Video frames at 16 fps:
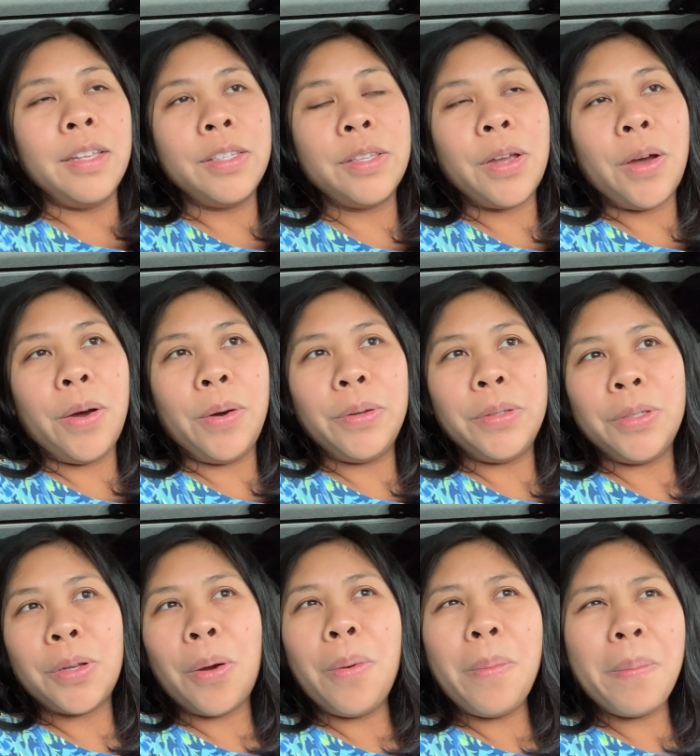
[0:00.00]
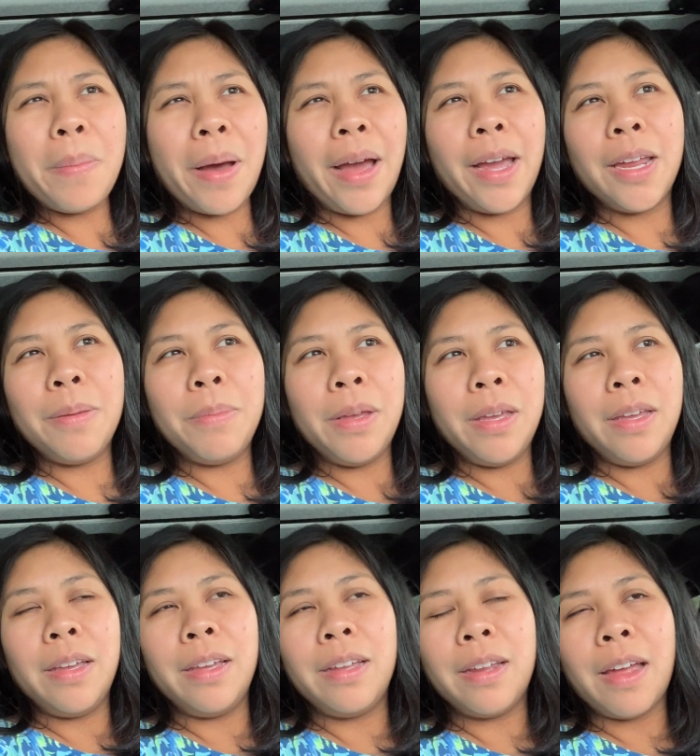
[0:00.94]
So don't mind
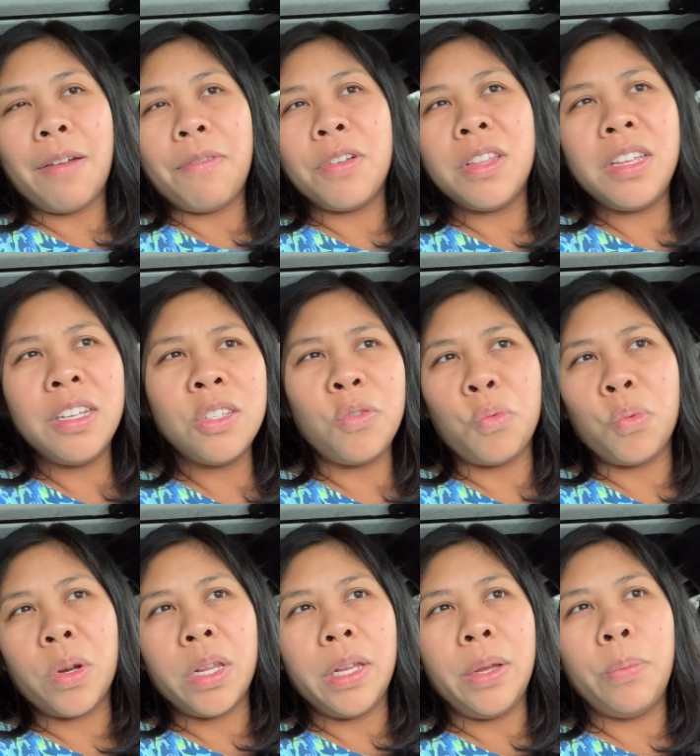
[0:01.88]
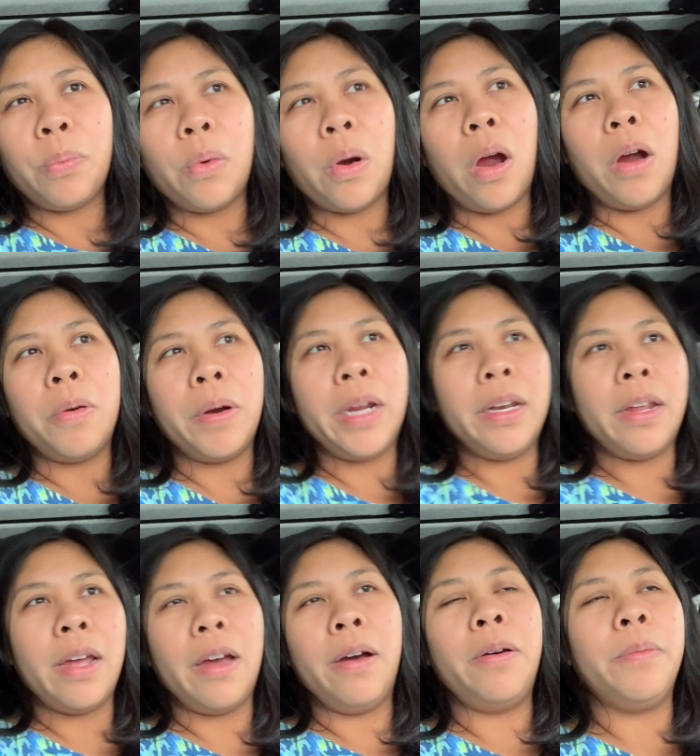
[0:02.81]
me. Everything's really raw right
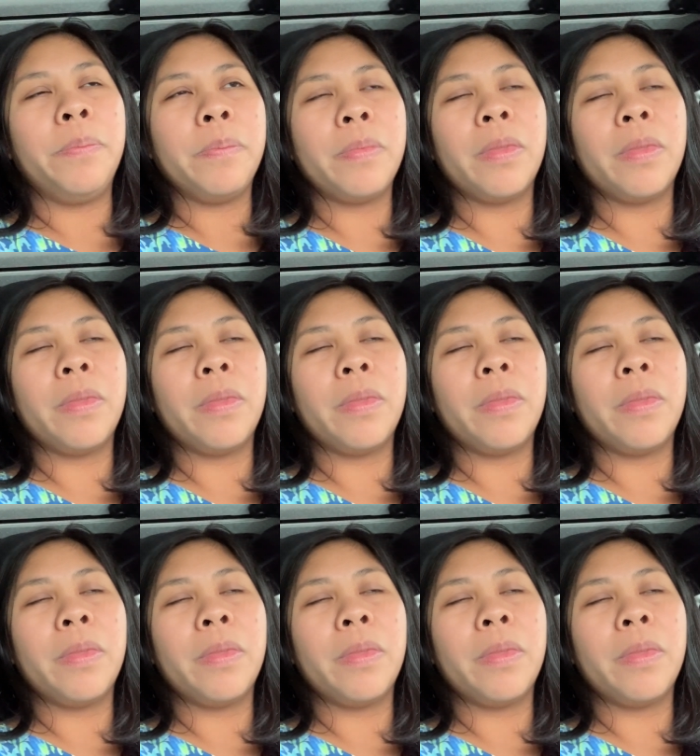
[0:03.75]
now.